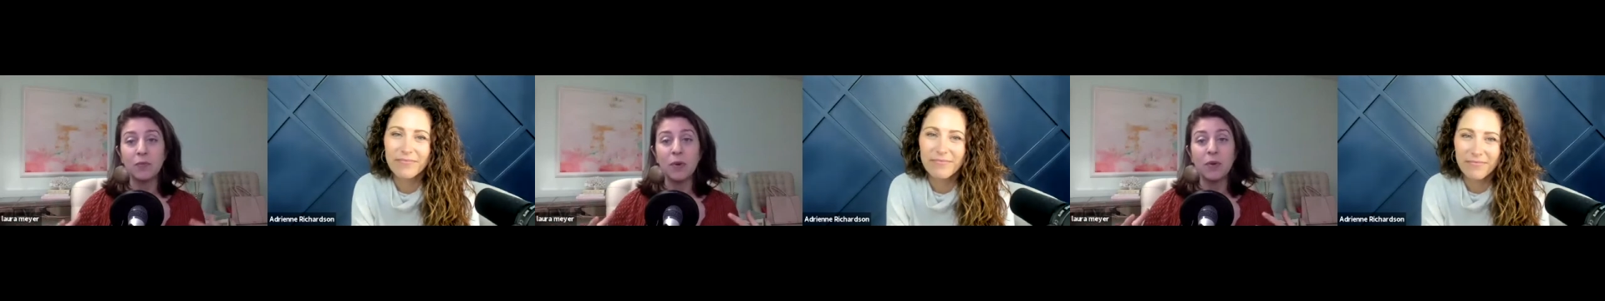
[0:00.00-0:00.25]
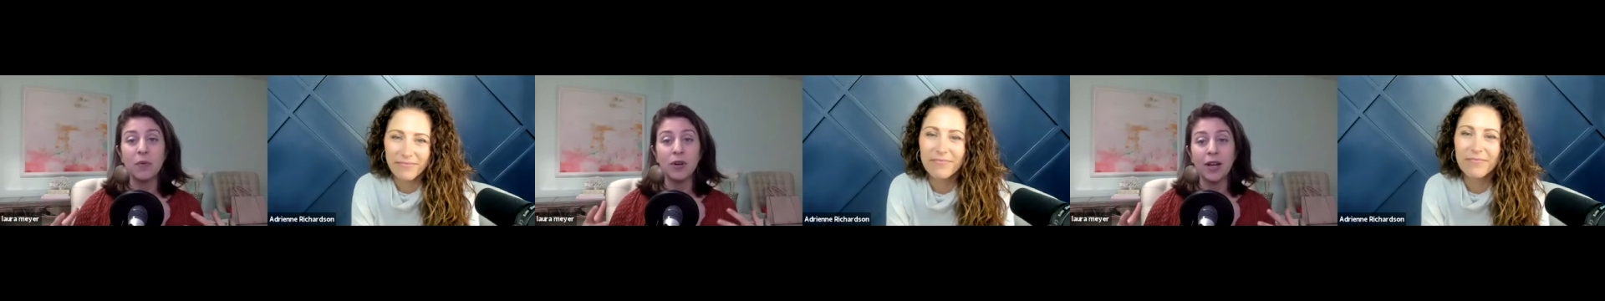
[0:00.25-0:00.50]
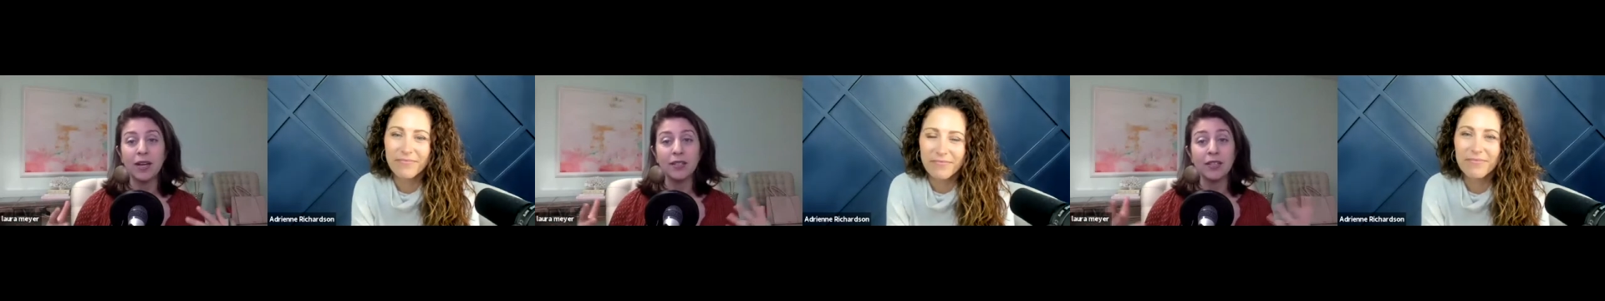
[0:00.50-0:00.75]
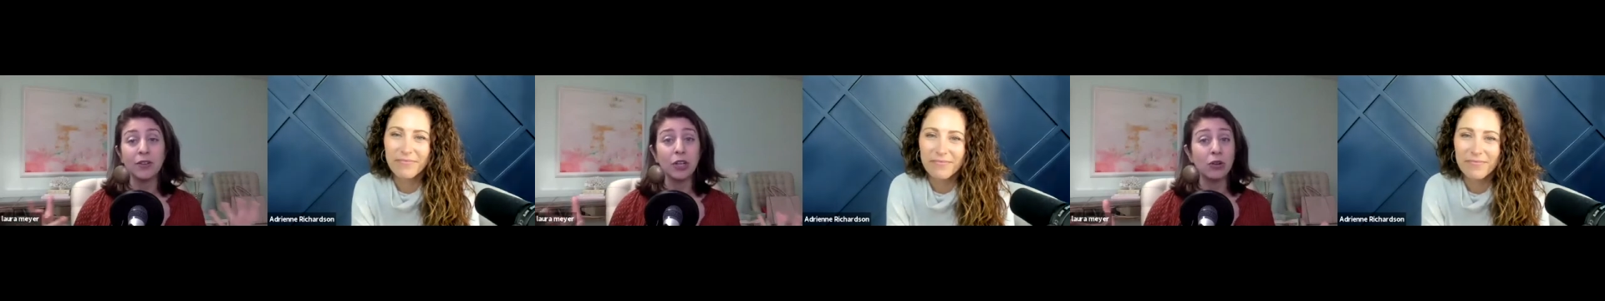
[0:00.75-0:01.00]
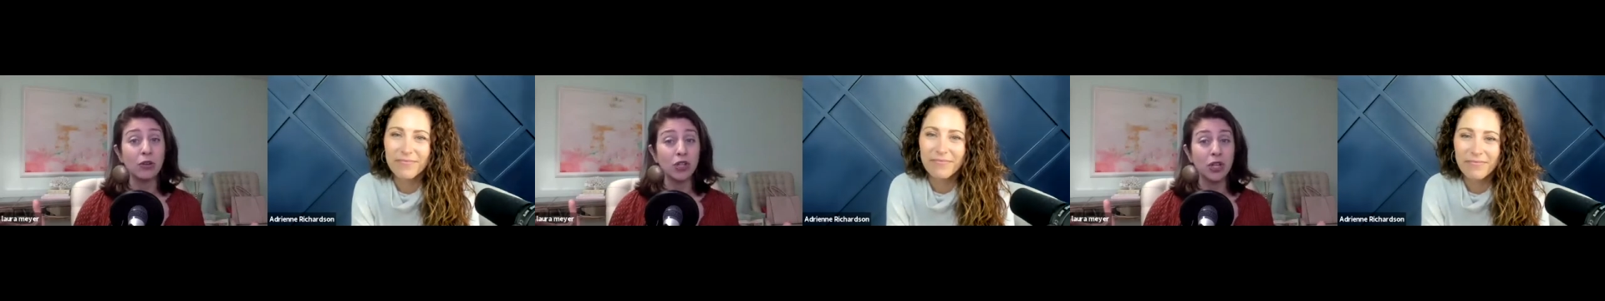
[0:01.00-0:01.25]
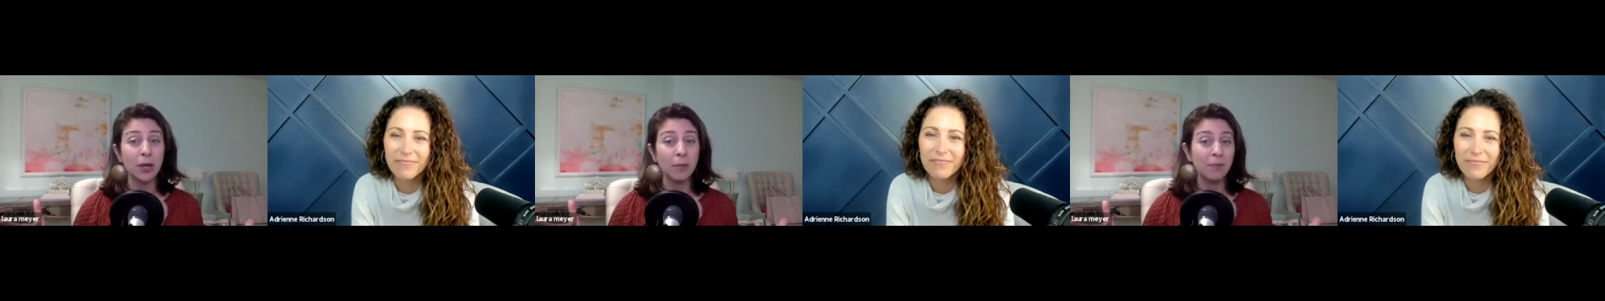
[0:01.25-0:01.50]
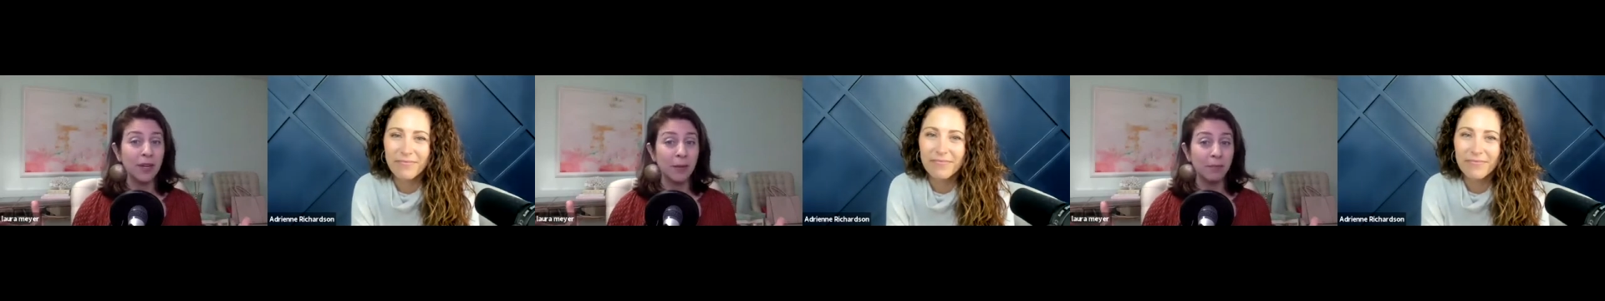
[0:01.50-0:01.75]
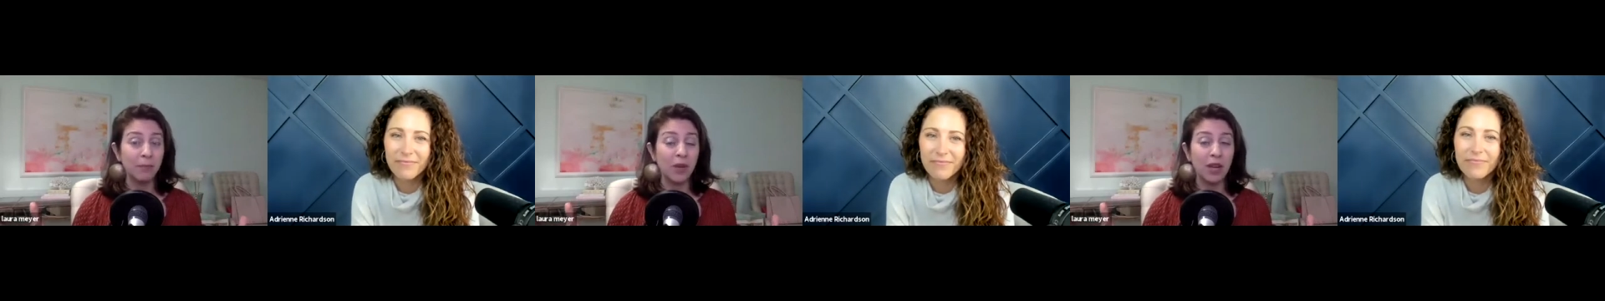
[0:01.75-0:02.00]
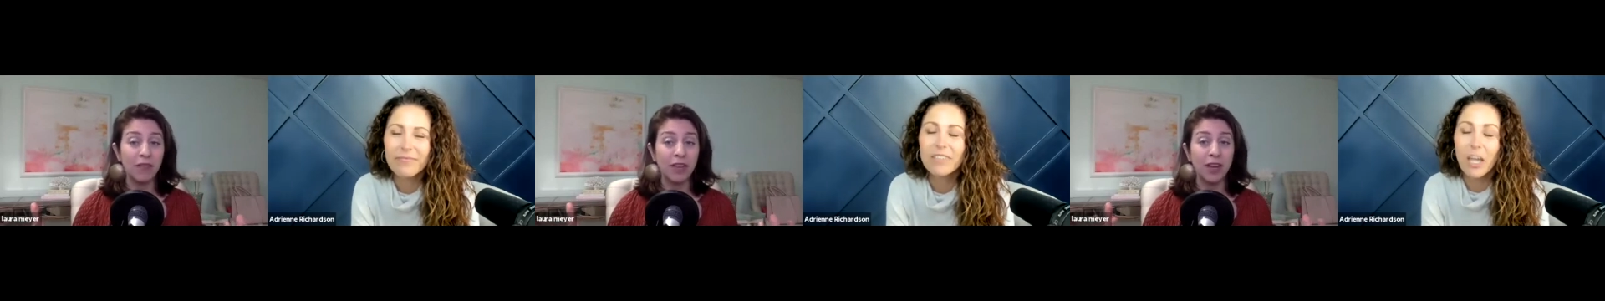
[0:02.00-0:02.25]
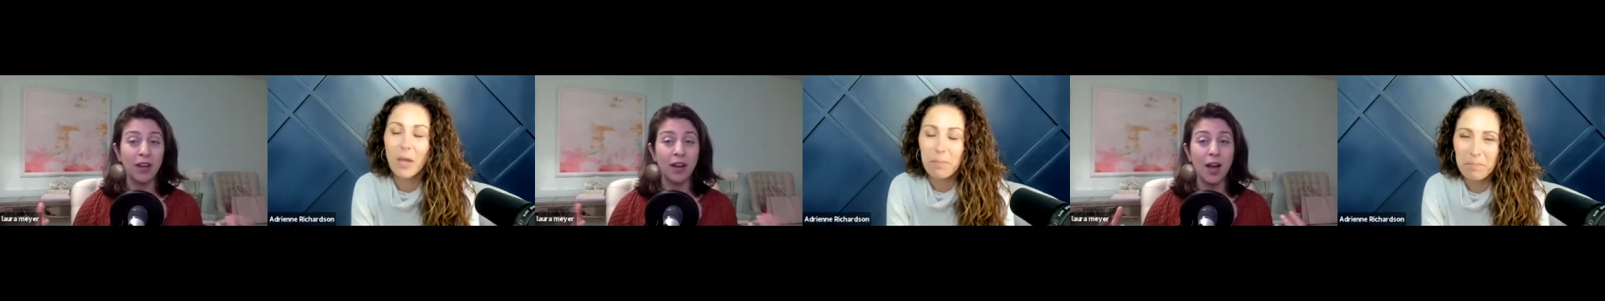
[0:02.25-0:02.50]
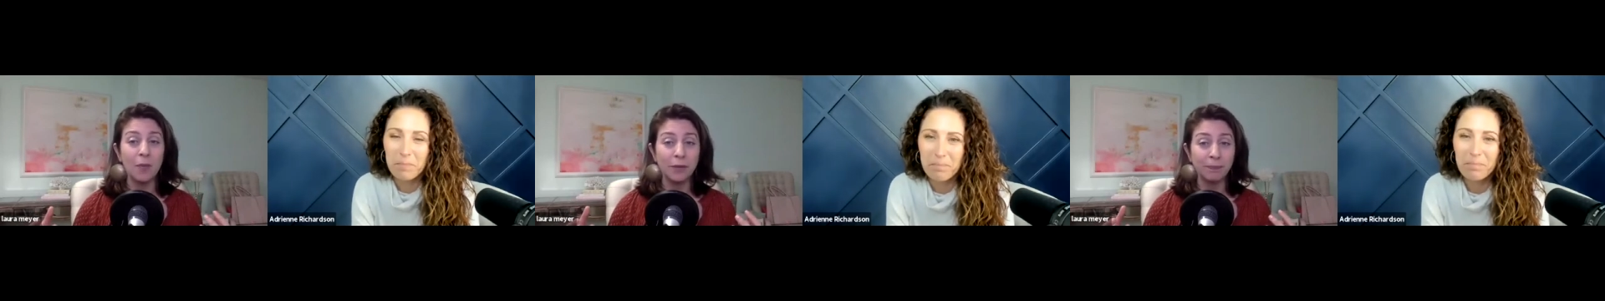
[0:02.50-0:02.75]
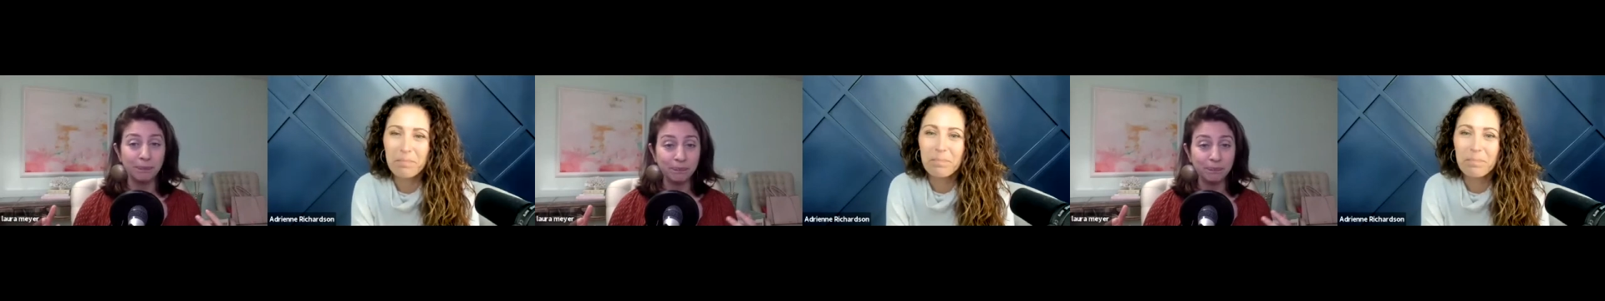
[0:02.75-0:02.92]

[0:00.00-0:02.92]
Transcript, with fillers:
Speaker 1: but we're not necessarily a Christian company. We have that in common.